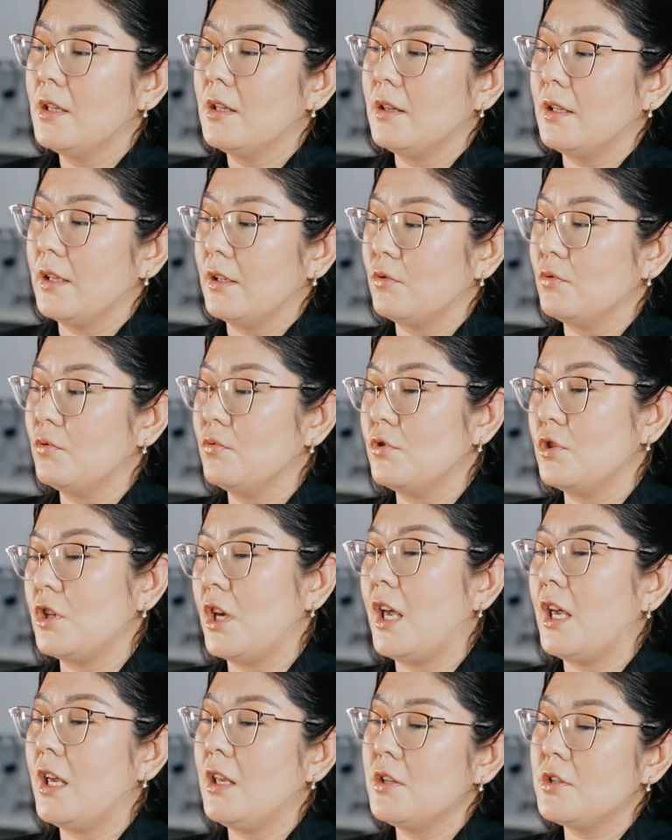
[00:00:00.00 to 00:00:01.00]
like to
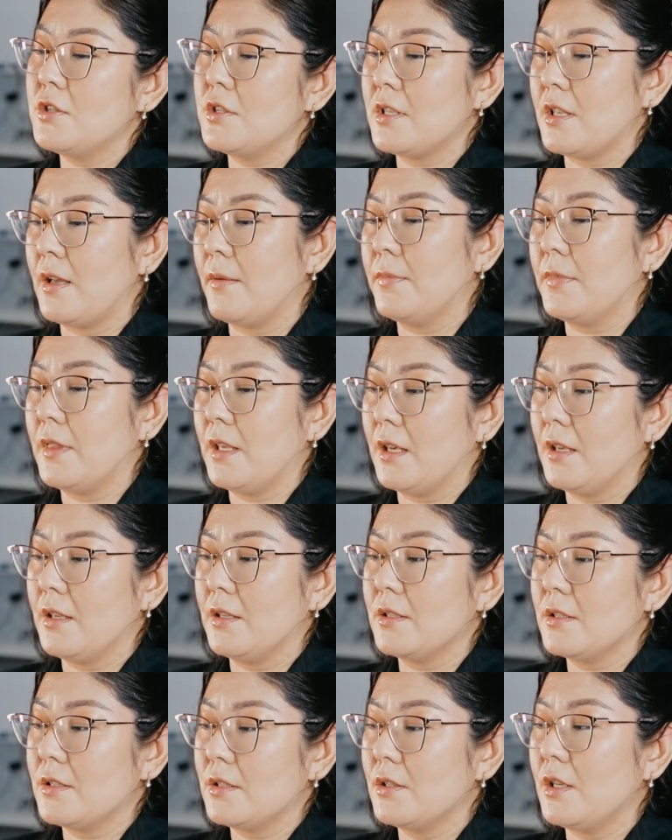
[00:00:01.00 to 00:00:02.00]
change some
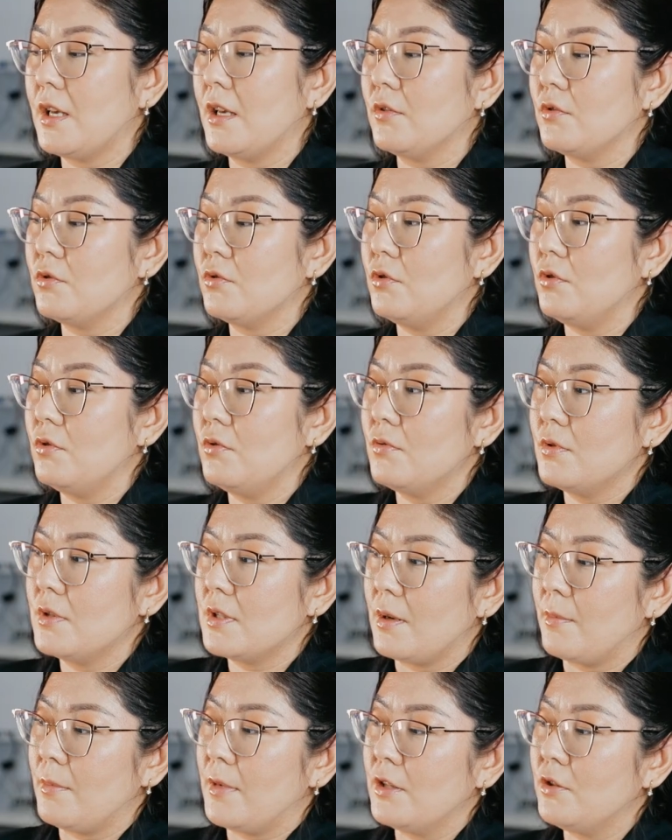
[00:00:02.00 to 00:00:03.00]
things and to use
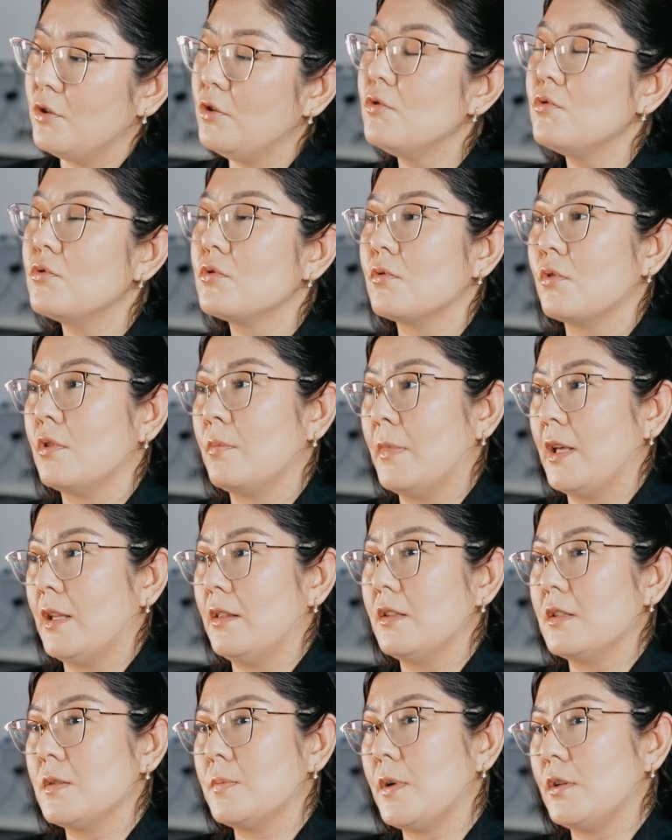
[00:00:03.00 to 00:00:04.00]
some unusual methods.